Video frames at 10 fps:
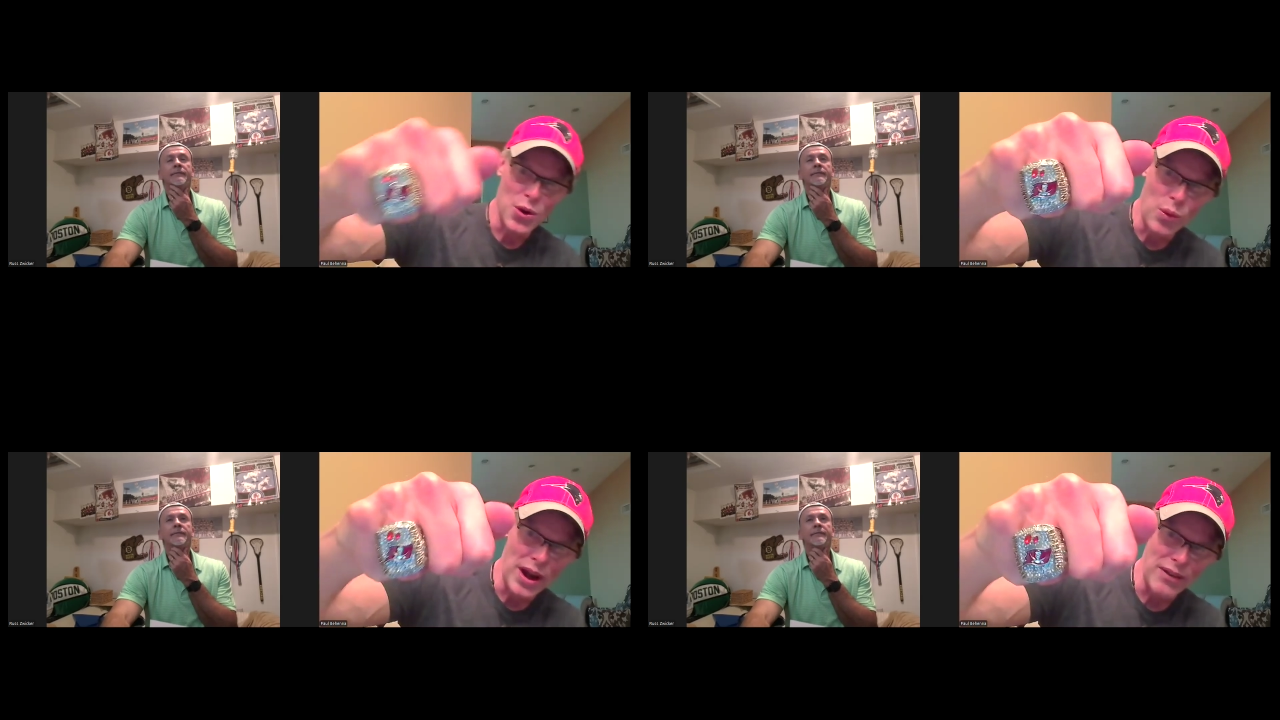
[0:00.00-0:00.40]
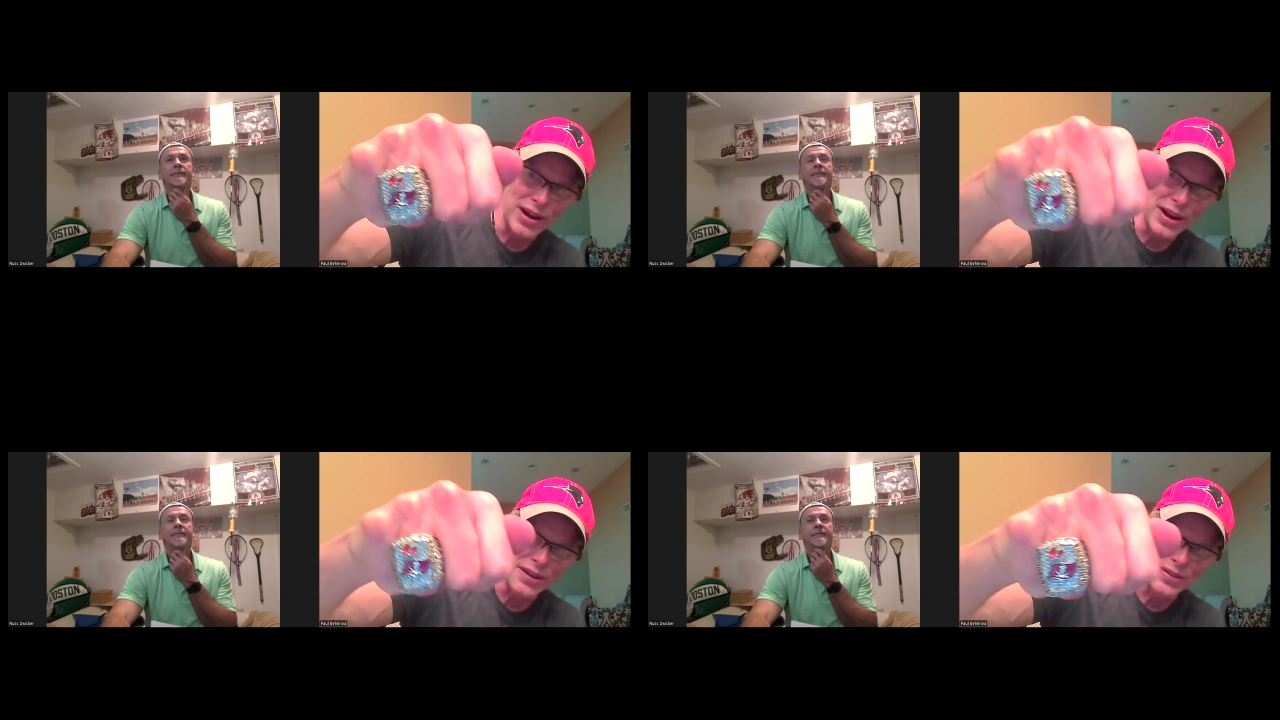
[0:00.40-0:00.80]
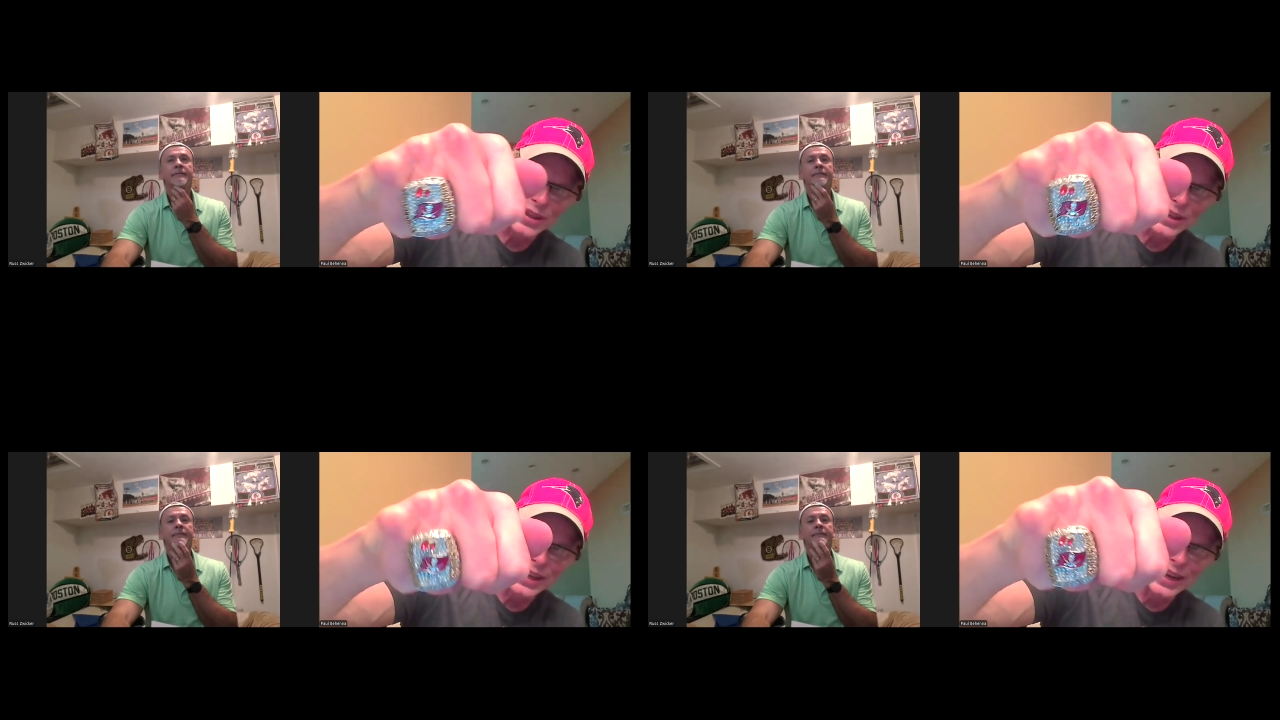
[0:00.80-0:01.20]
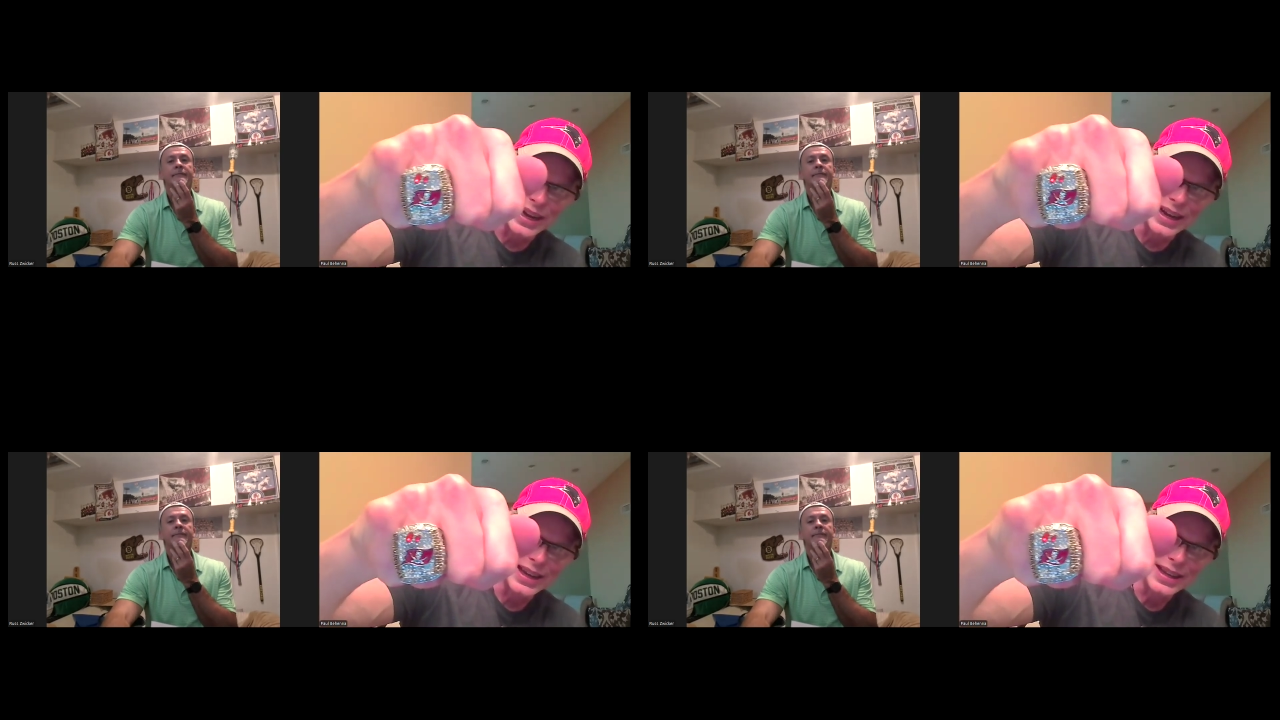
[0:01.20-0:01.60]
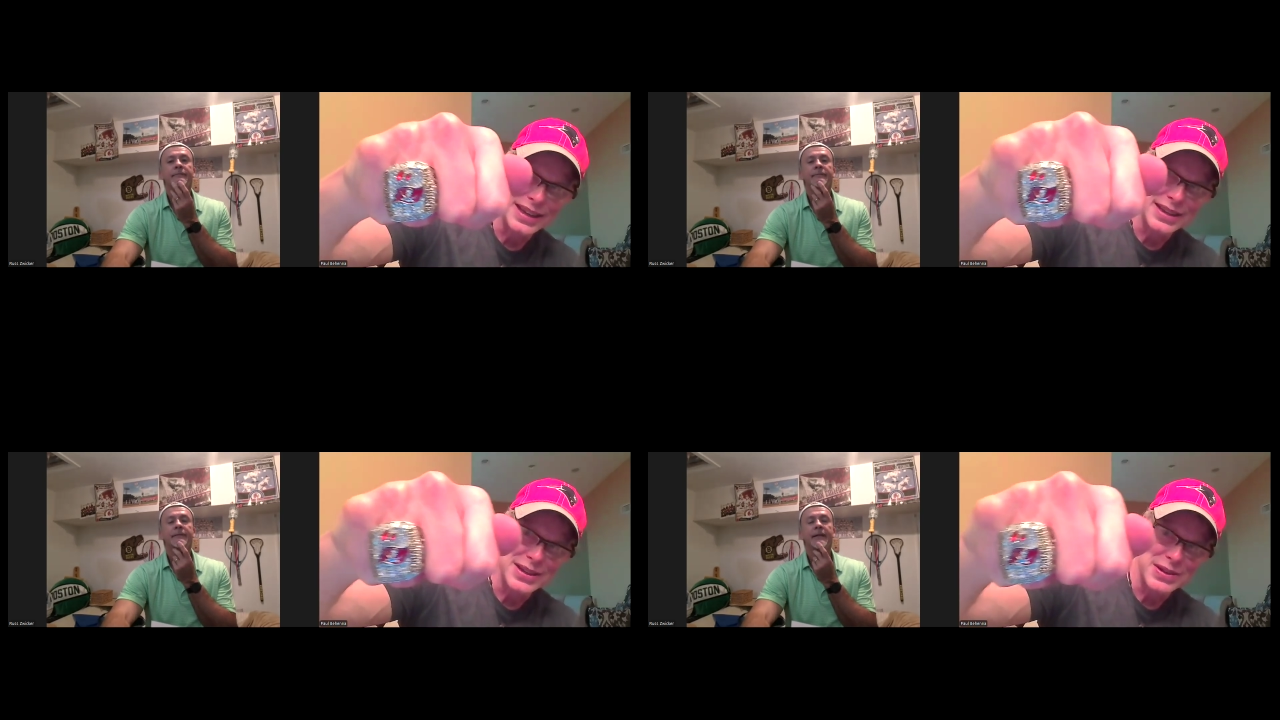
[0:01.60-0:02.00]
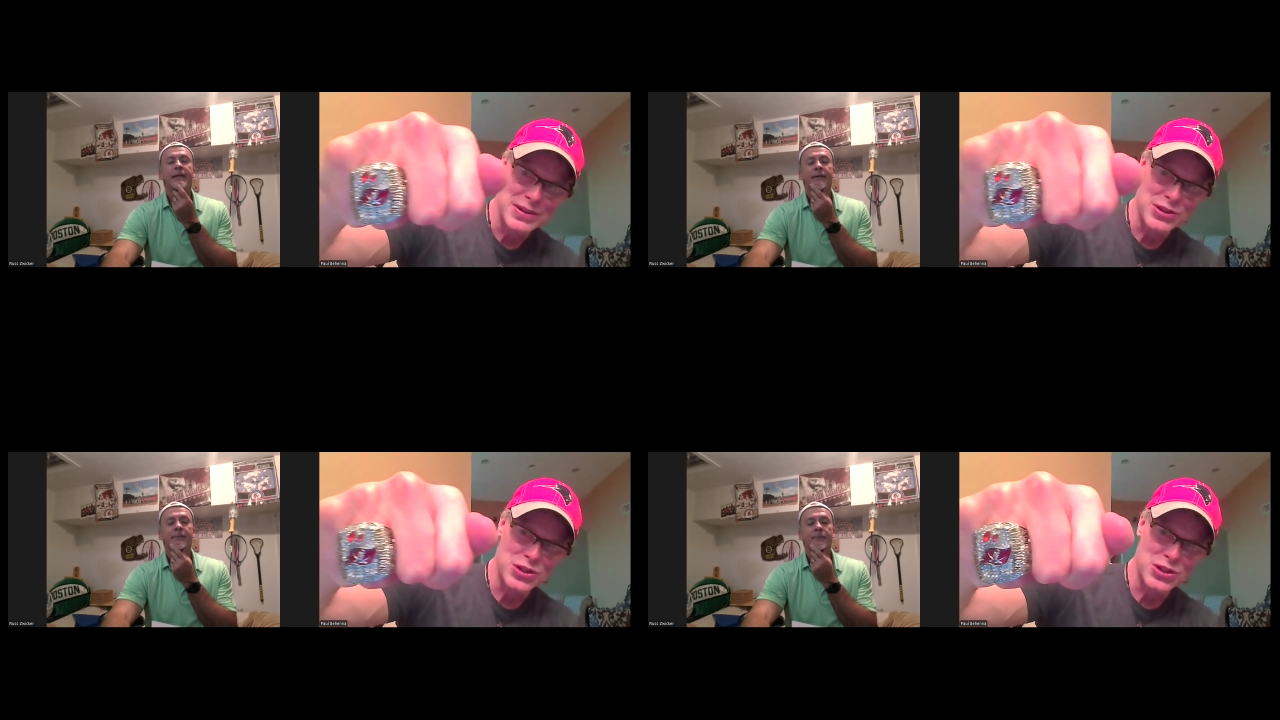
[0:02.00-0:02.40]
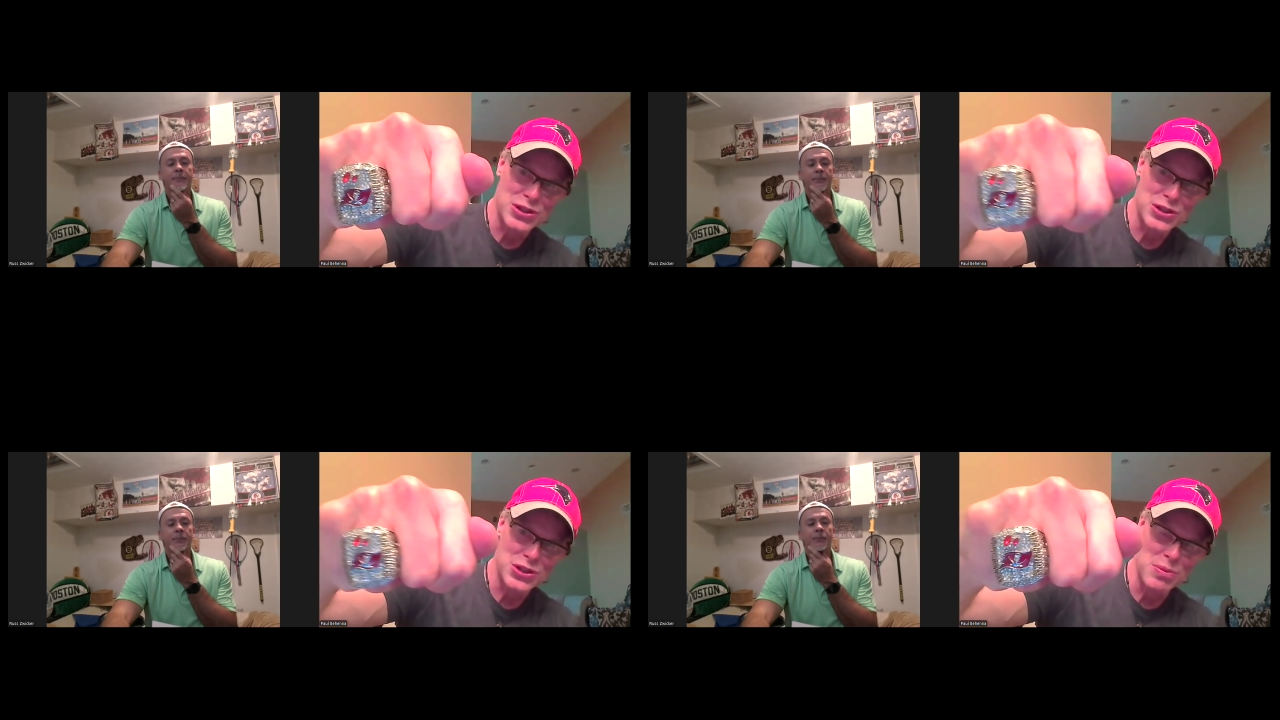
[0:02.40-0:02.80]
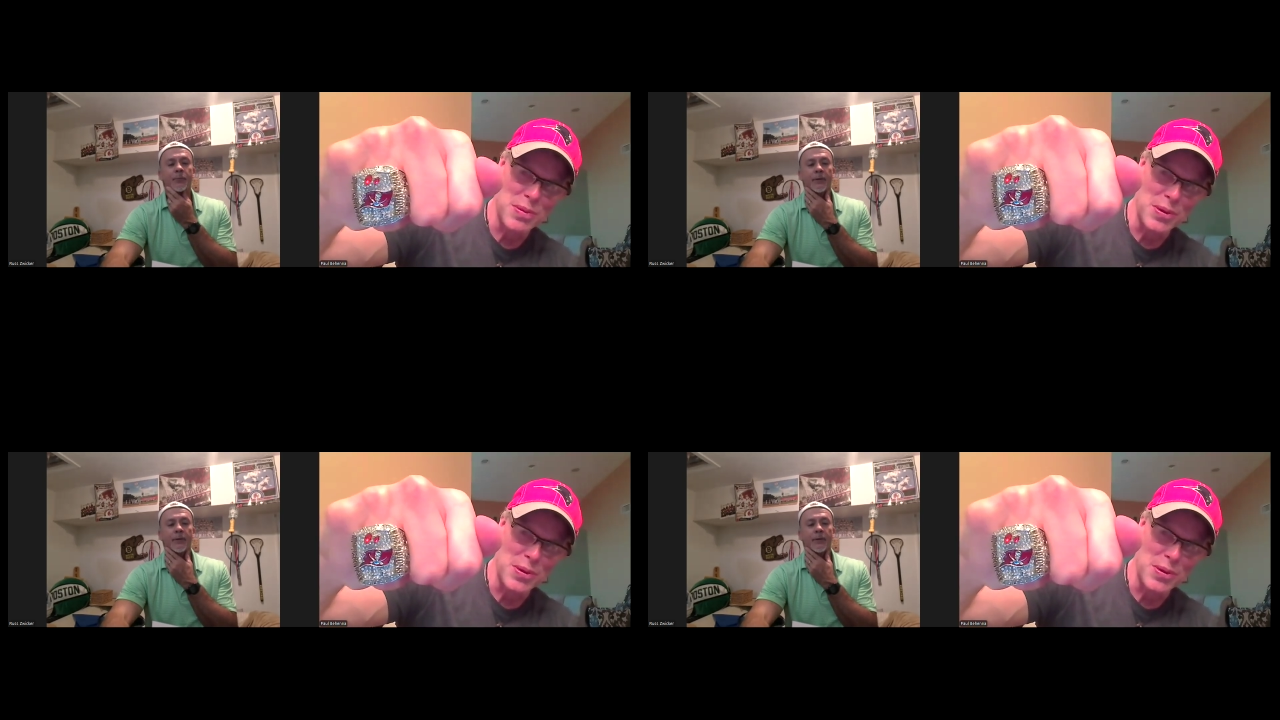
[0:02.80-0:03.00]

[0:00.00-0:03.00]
wearing of the Super